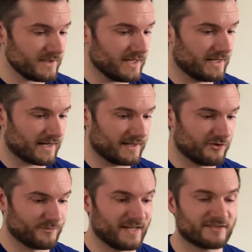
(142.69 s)
And I'm going to use
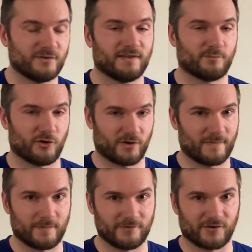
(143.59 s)
basically the program that
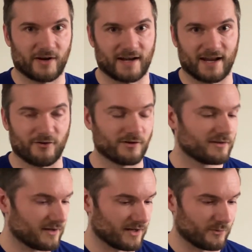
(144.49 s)
I'm using right now
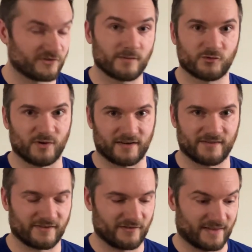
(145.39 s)
with some tweaks.
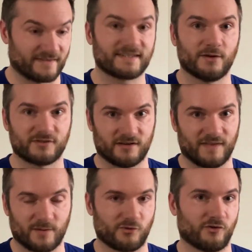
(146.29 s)
This is like the skeleton of
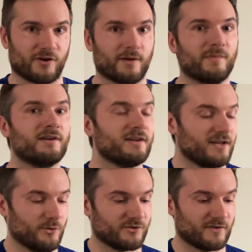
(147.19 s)
that program,
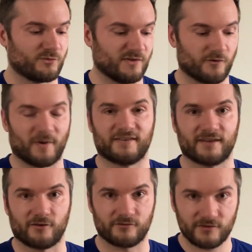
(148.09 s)
which I've tweaked for myself.